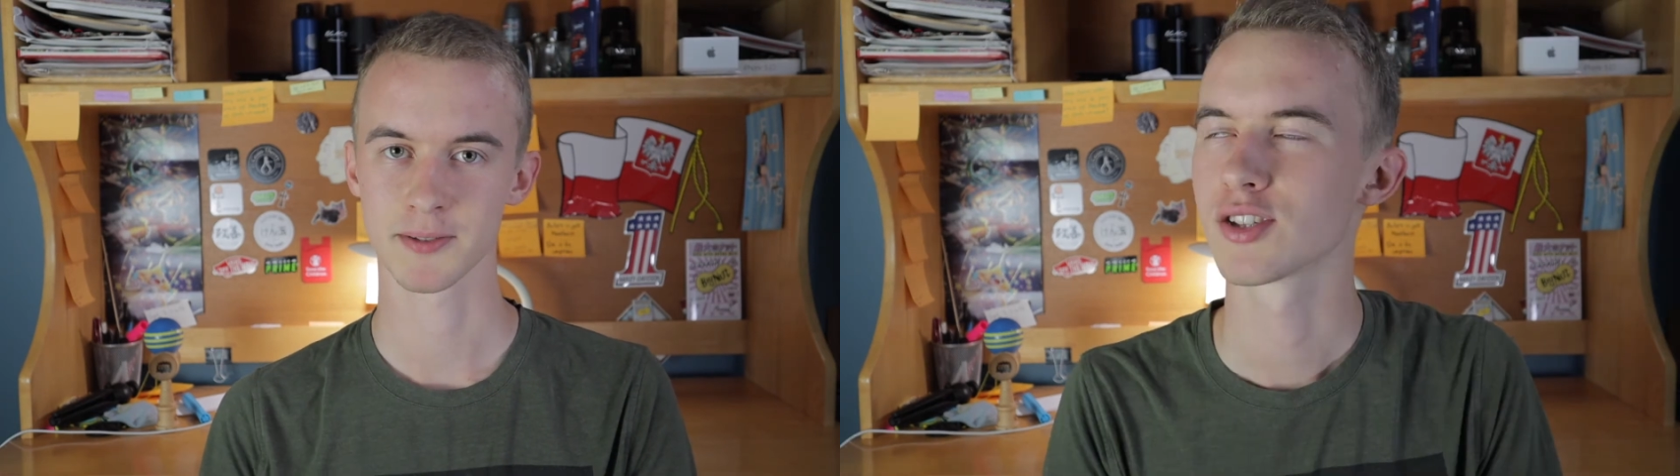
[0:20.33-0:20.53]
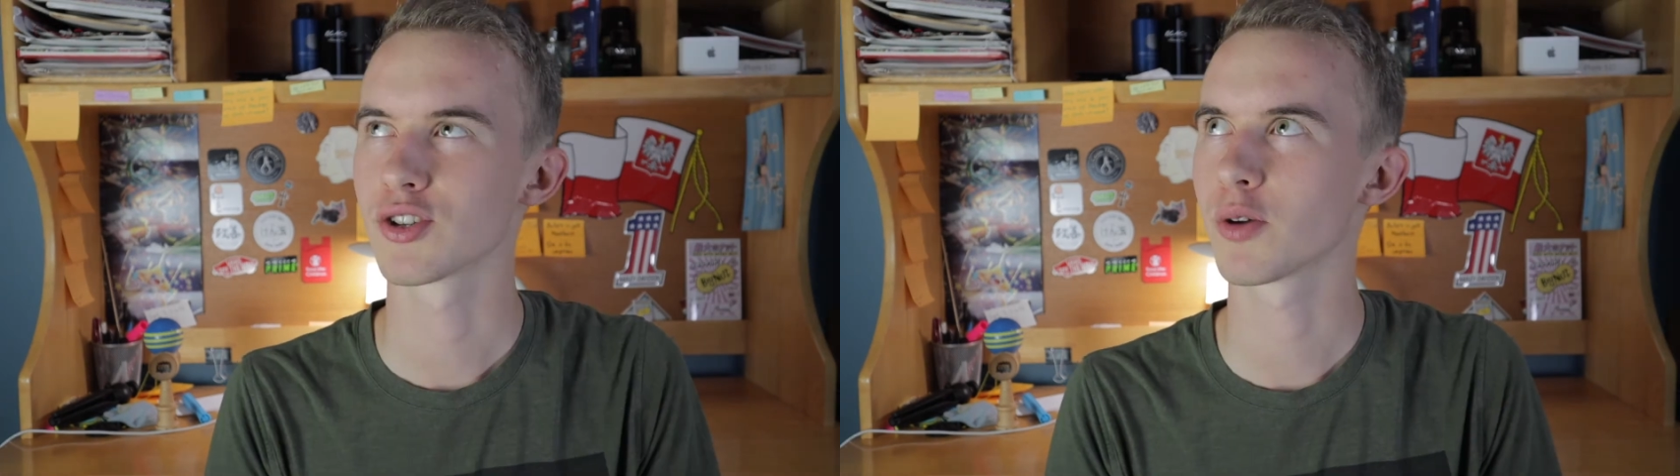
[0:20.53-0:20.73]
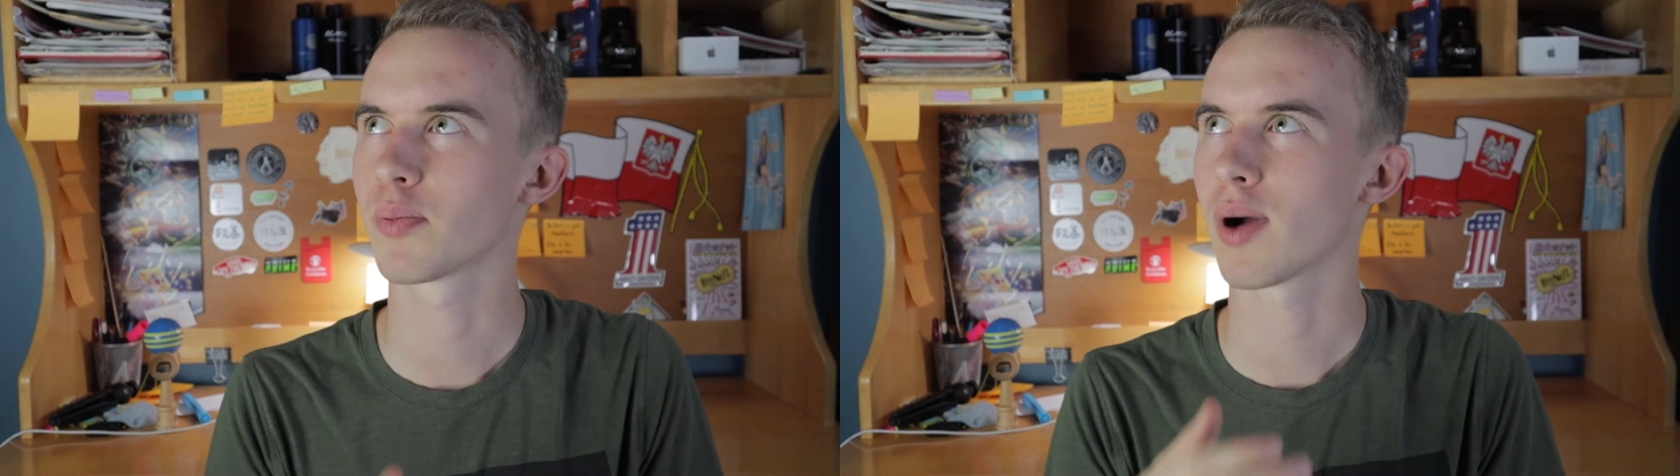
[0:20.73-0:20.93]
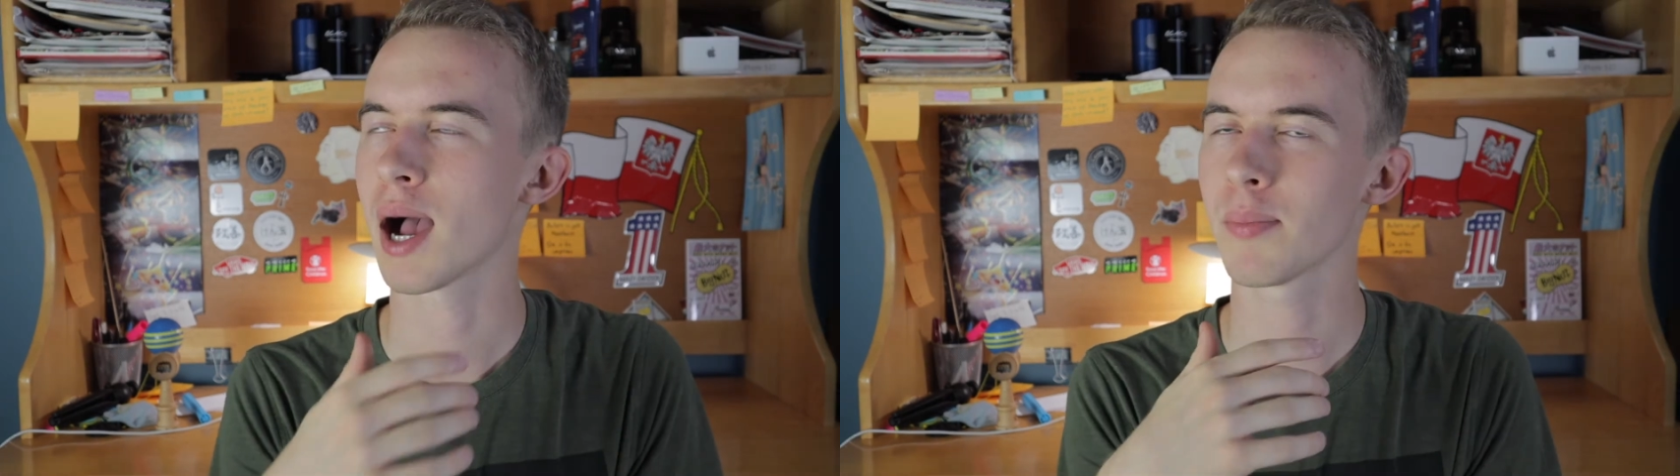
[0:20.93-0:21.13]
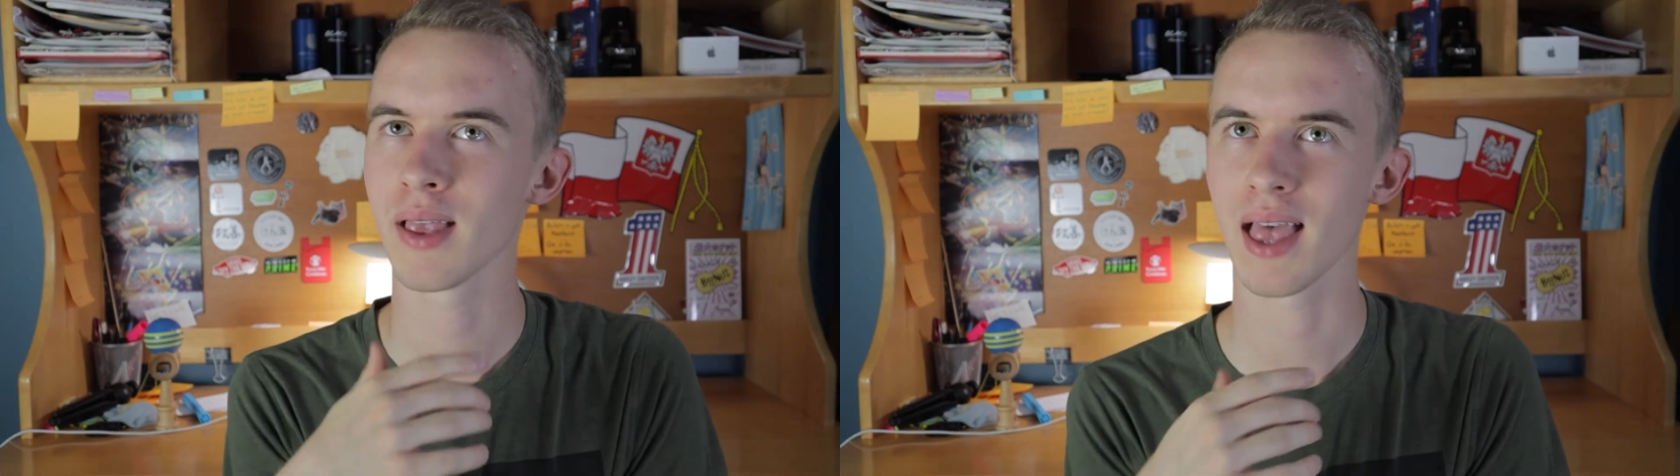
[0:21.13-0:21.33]
So you're
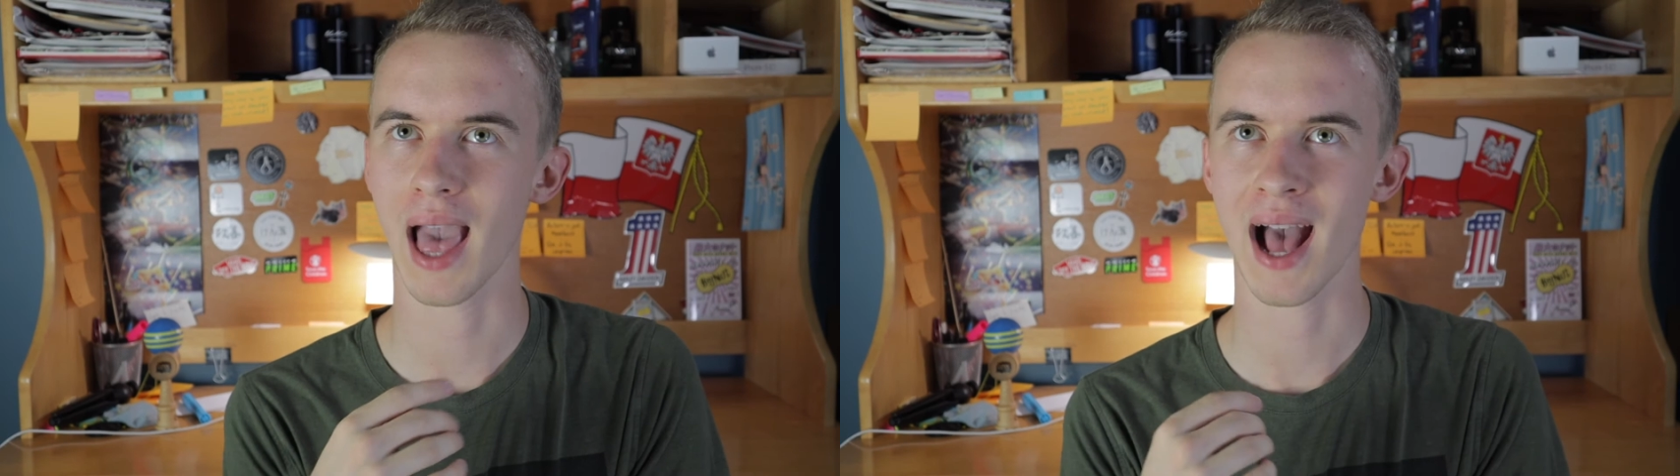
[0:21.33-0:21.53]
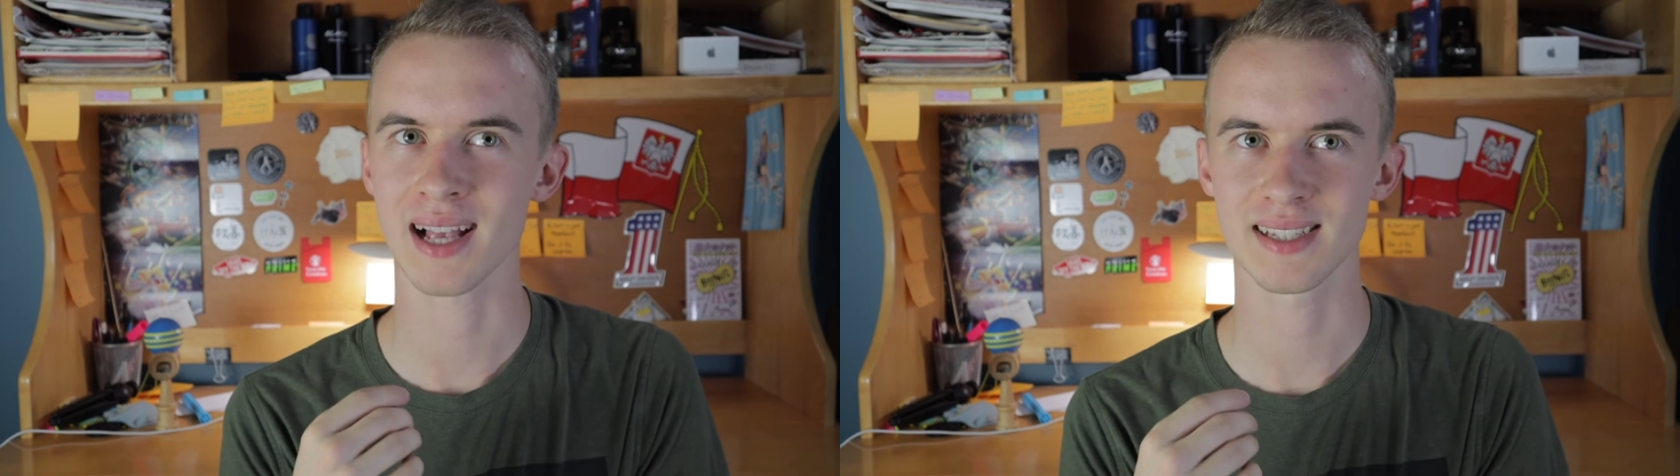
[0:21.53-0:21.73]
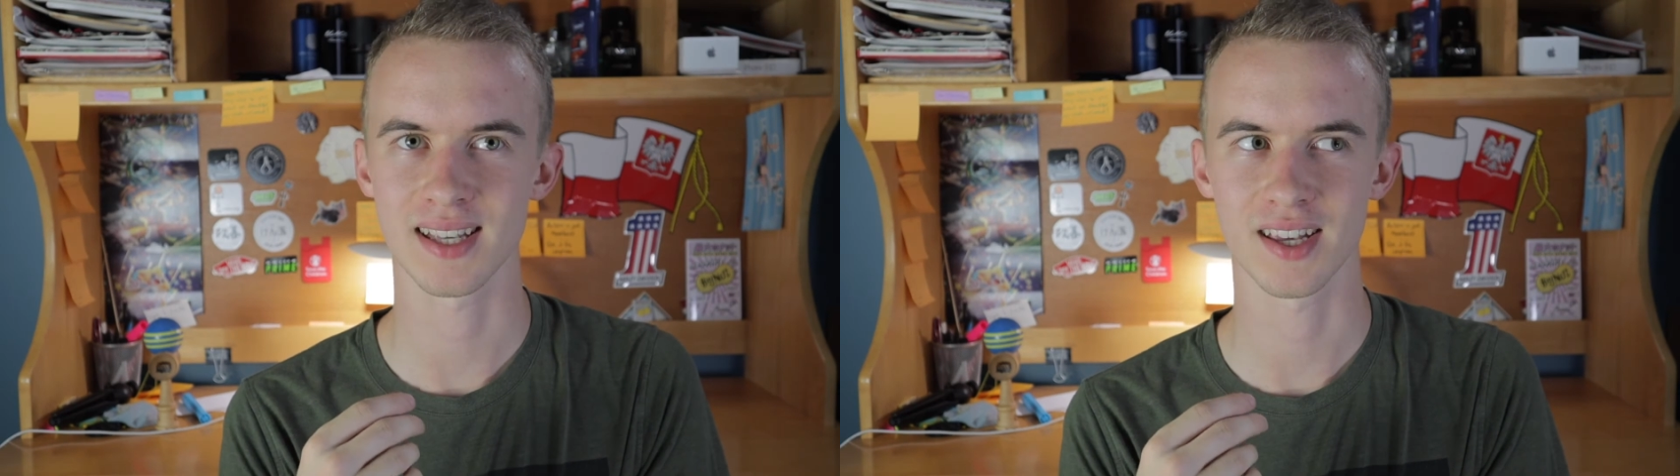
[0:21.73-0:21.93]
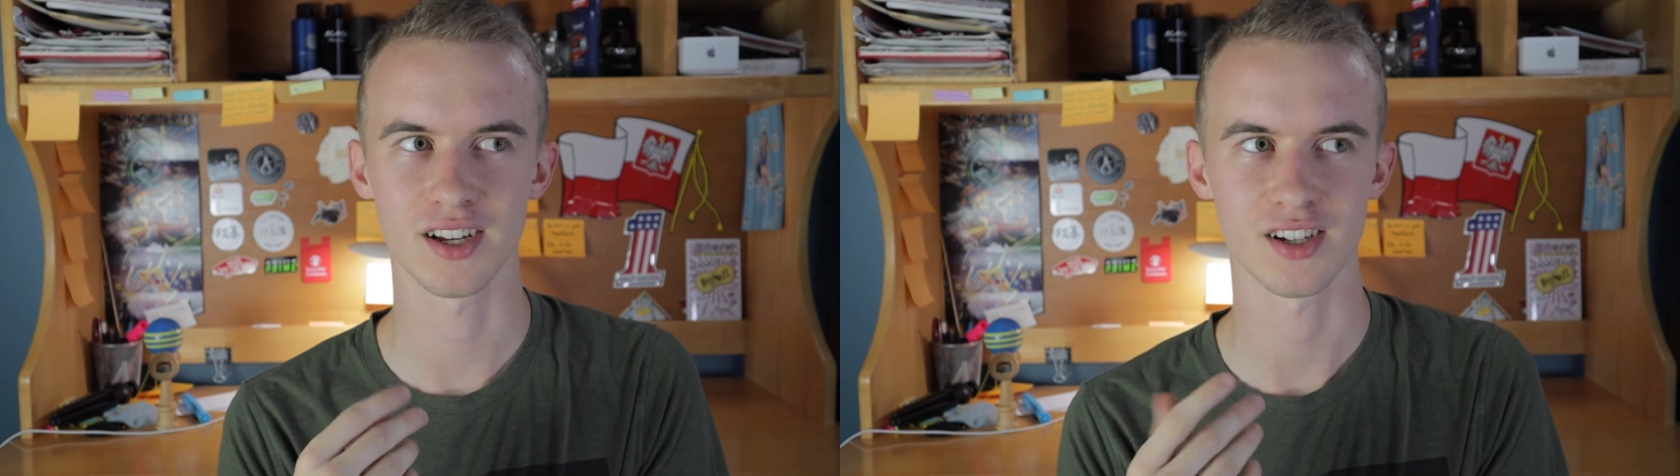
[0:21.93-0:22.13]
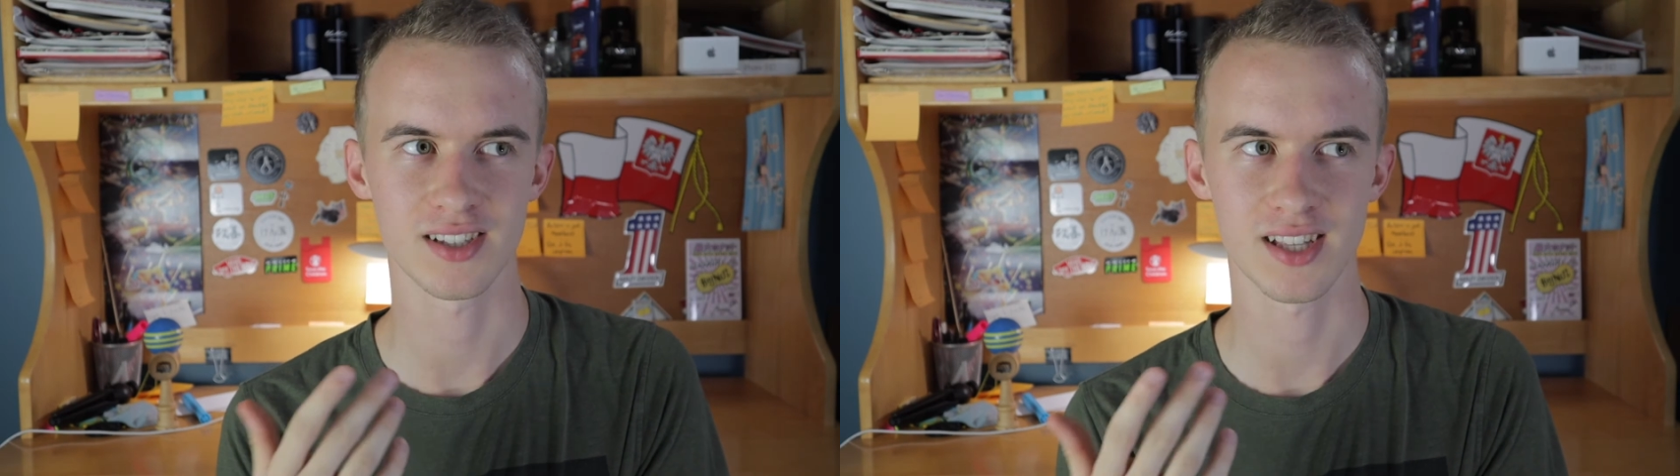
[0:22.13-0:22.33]
probably
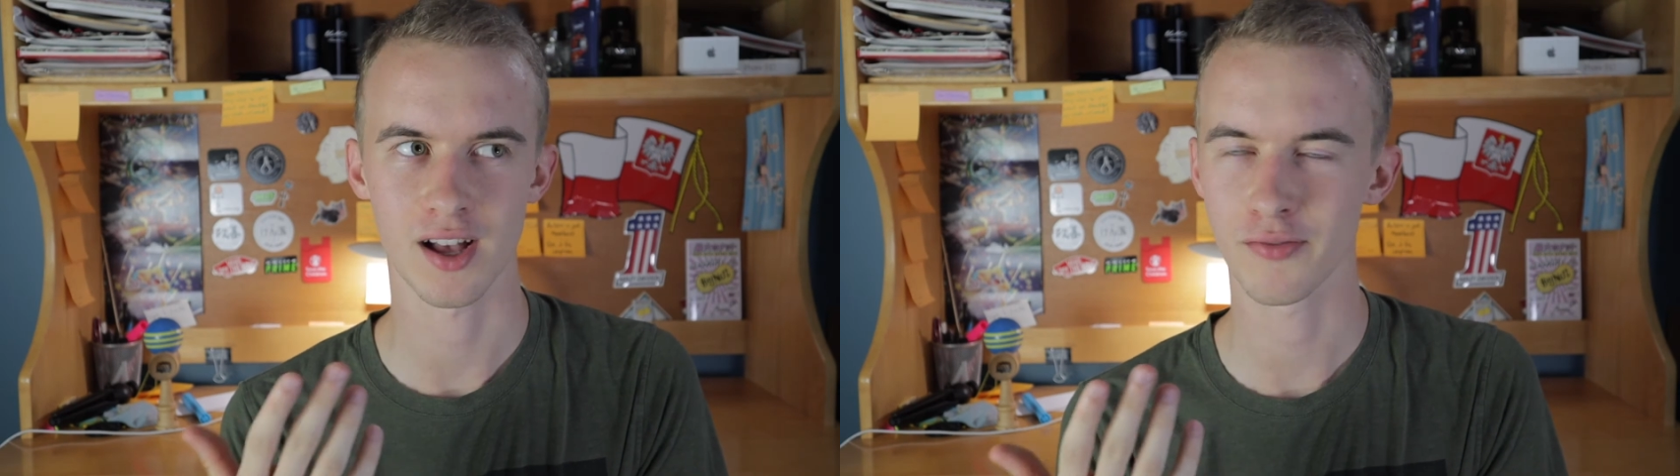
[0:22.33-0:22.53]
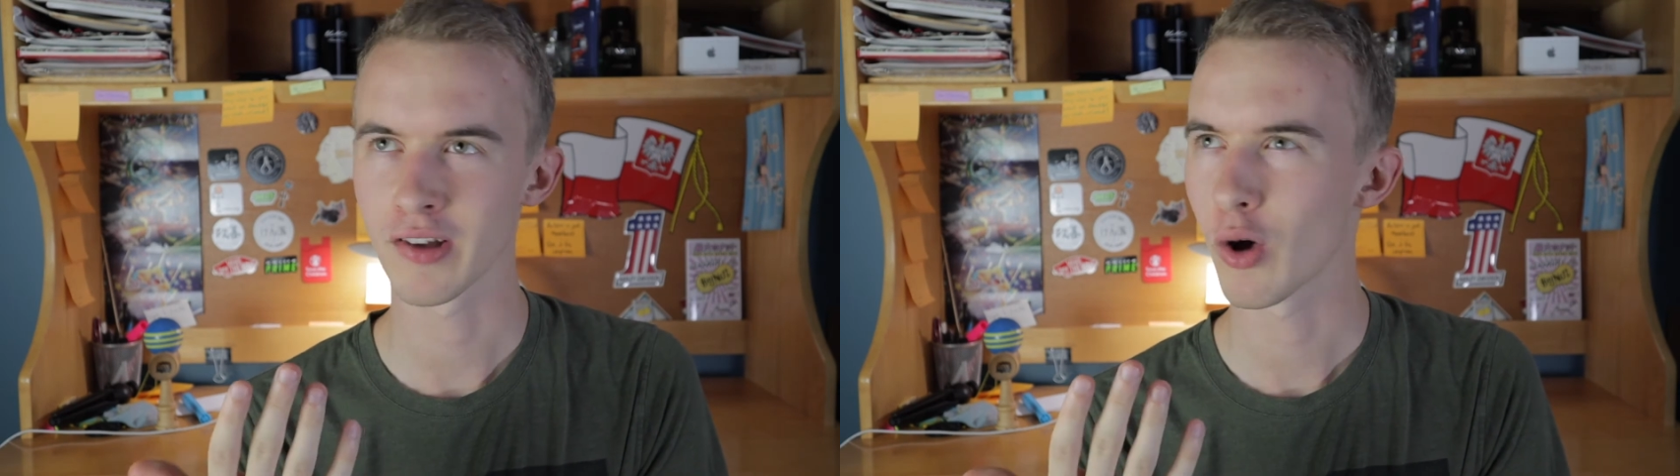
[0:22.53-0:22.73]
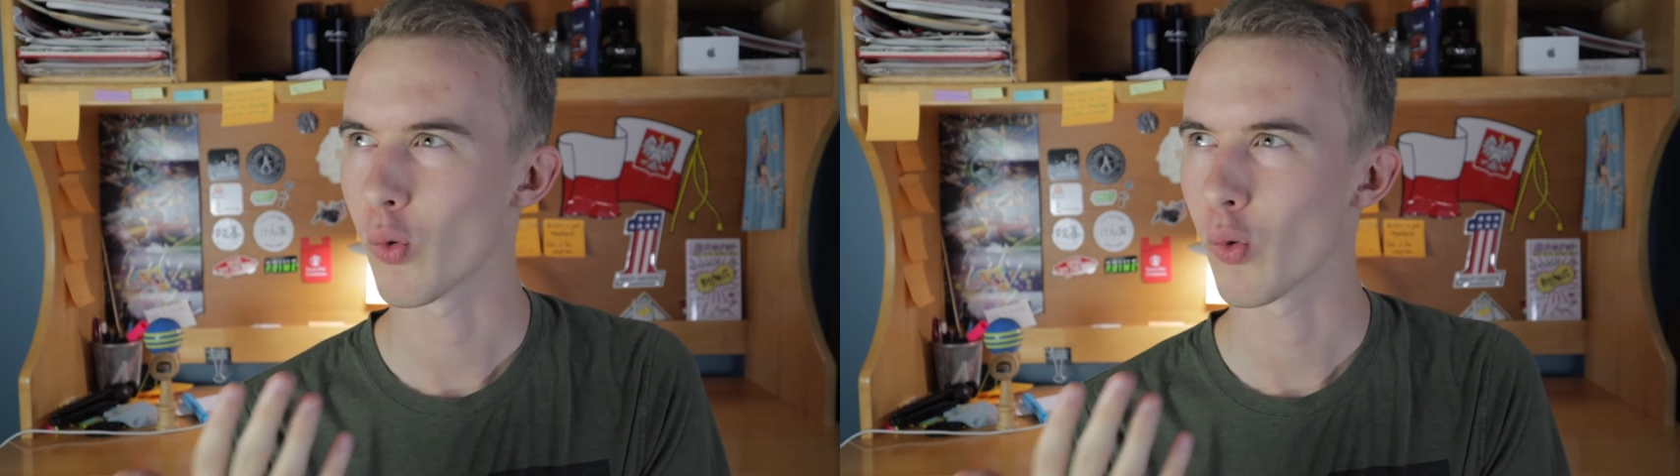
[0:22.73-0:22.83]
asking yourself,